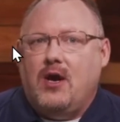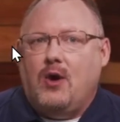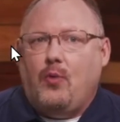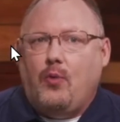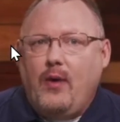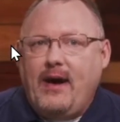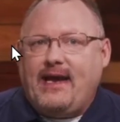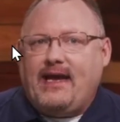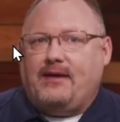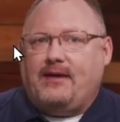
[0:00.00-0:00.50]

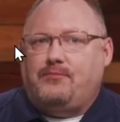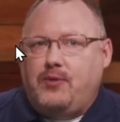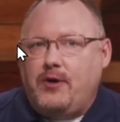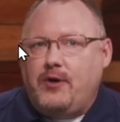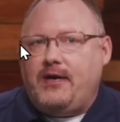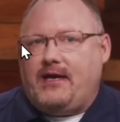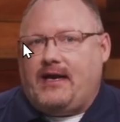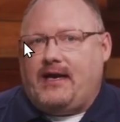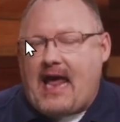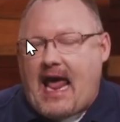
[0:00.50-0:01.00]
We can
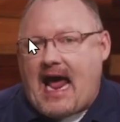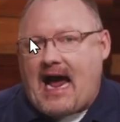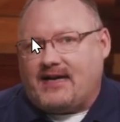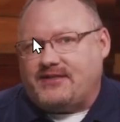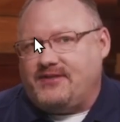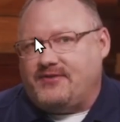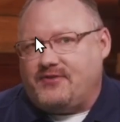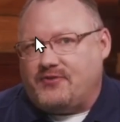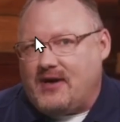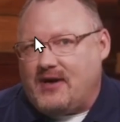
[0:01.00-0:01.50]
put
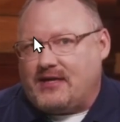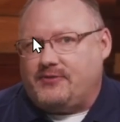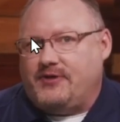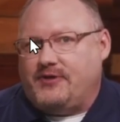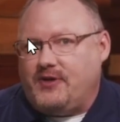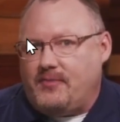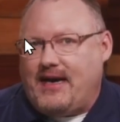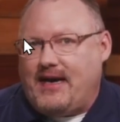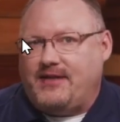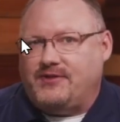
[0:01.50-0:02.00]
Active
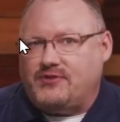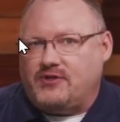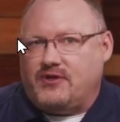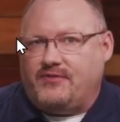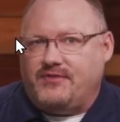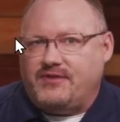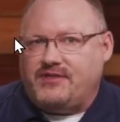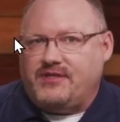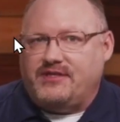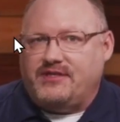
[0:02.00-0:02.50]
Directory domain
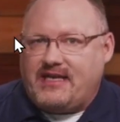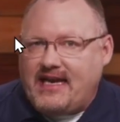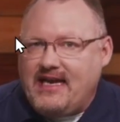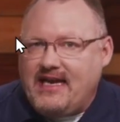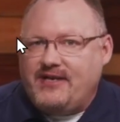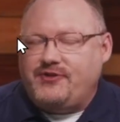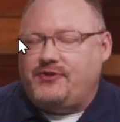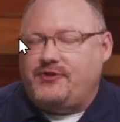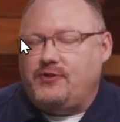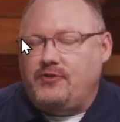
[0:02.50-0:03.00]
services
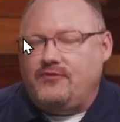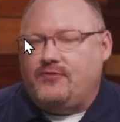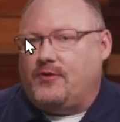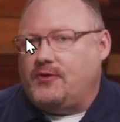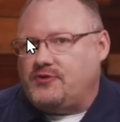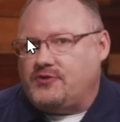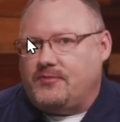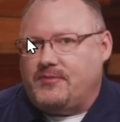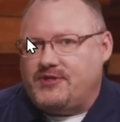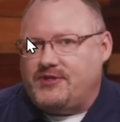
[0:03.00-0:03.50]
into
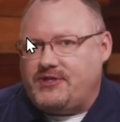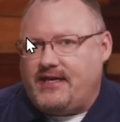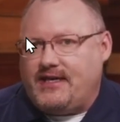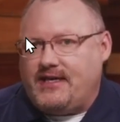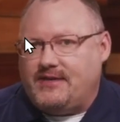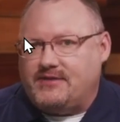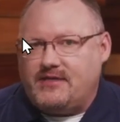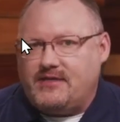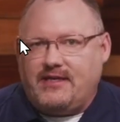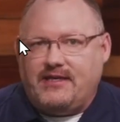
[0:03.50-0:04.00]
virtual
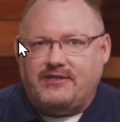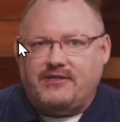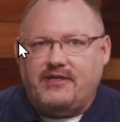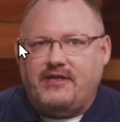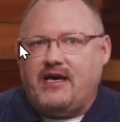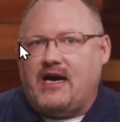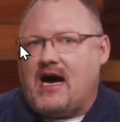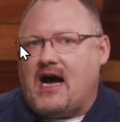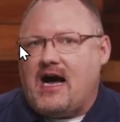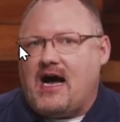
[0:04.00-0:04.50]
machines, into
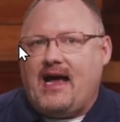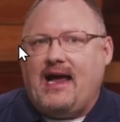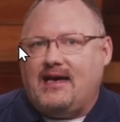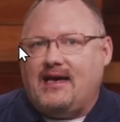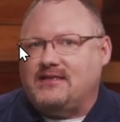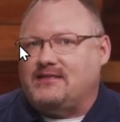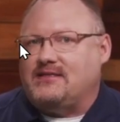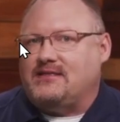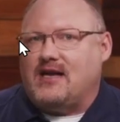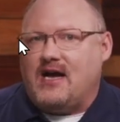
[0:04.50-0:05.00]
the
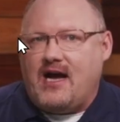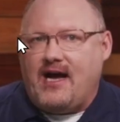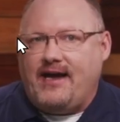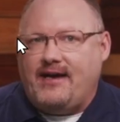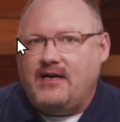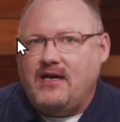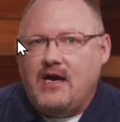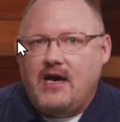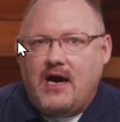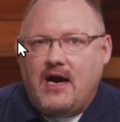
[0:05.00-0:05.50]
IaaS
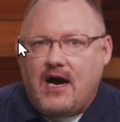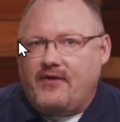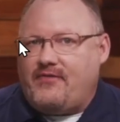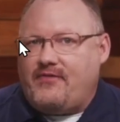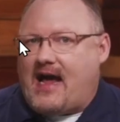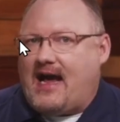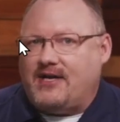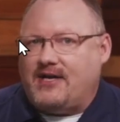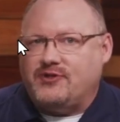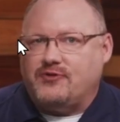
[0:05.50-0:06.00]
side
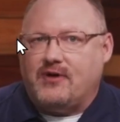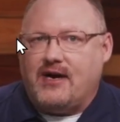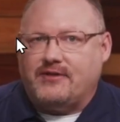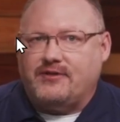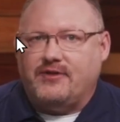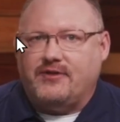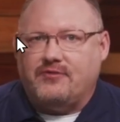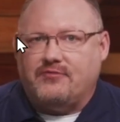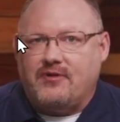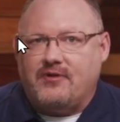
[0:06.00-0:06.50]
of Azure
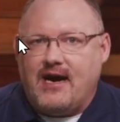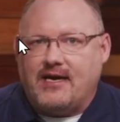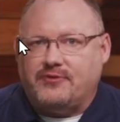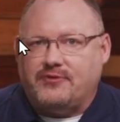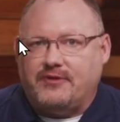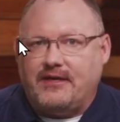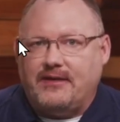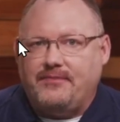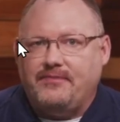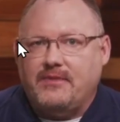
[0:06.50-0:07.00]
Active
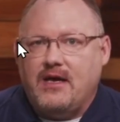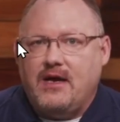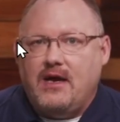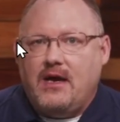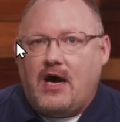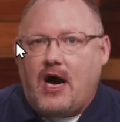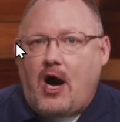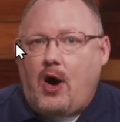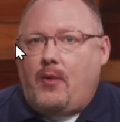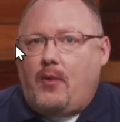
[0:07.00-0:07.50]
Directory.
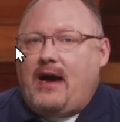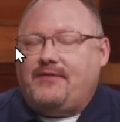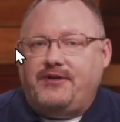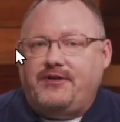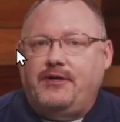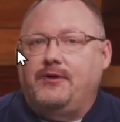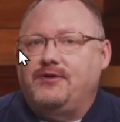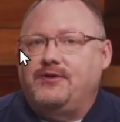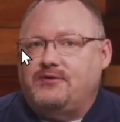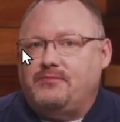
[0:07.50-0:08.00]
All we have to
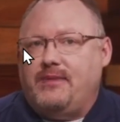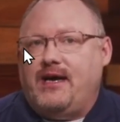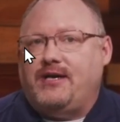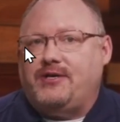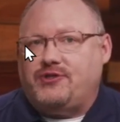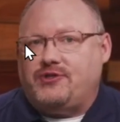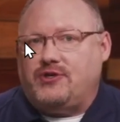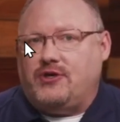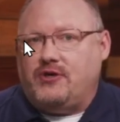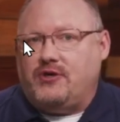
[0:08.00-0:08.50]
do is
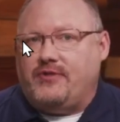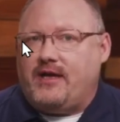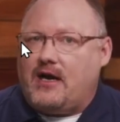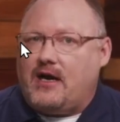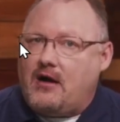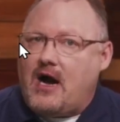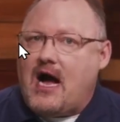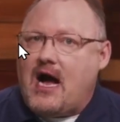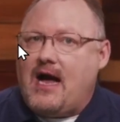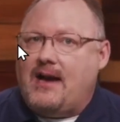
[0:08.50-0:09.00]
make sure that
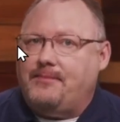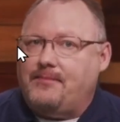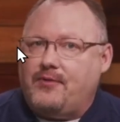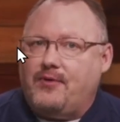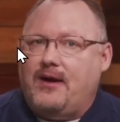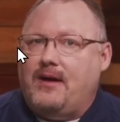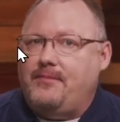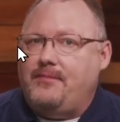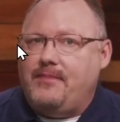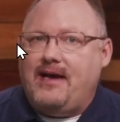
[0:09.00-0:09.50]
our
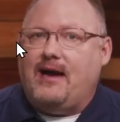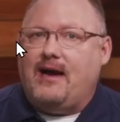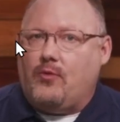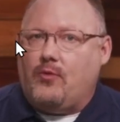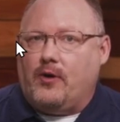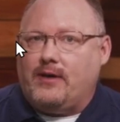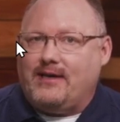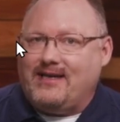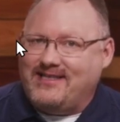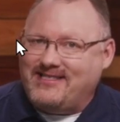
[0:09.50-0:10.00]
on-prem
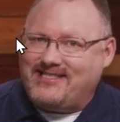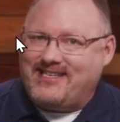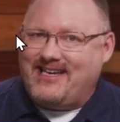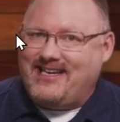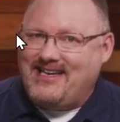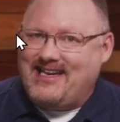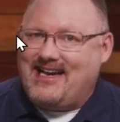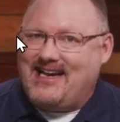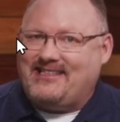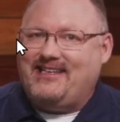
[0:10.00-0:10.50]
network is
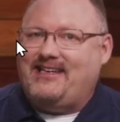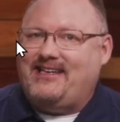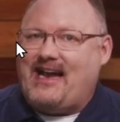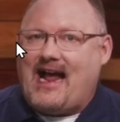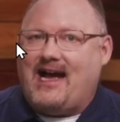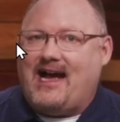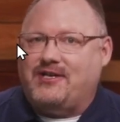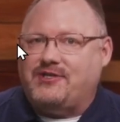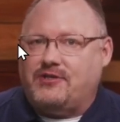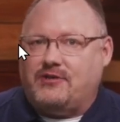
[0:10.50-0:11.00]
connected to
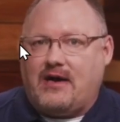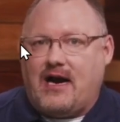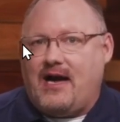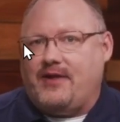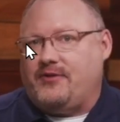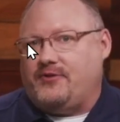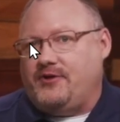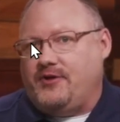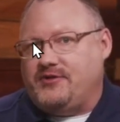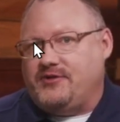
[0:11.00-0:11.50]
Azure,
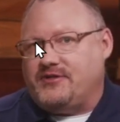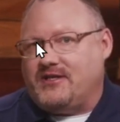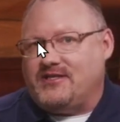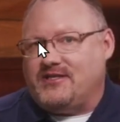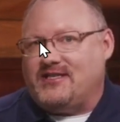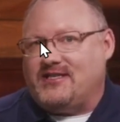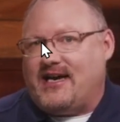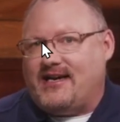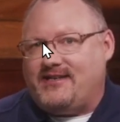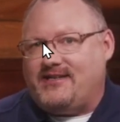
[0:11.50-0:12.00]
either using a
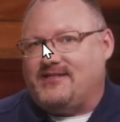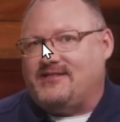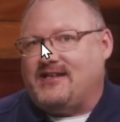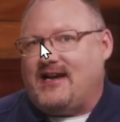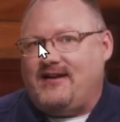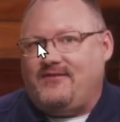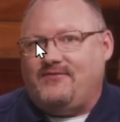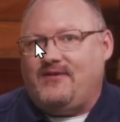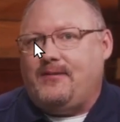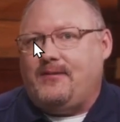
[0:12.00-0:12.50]

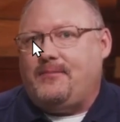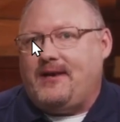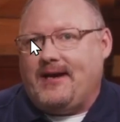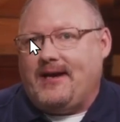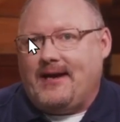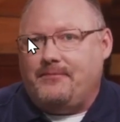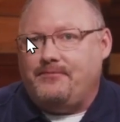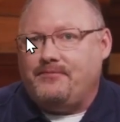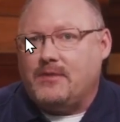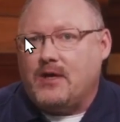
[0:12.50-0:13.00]
site-to-site
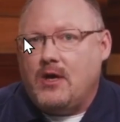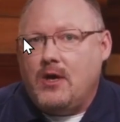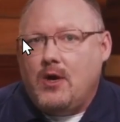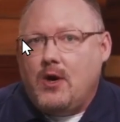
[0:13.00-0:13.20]
VPN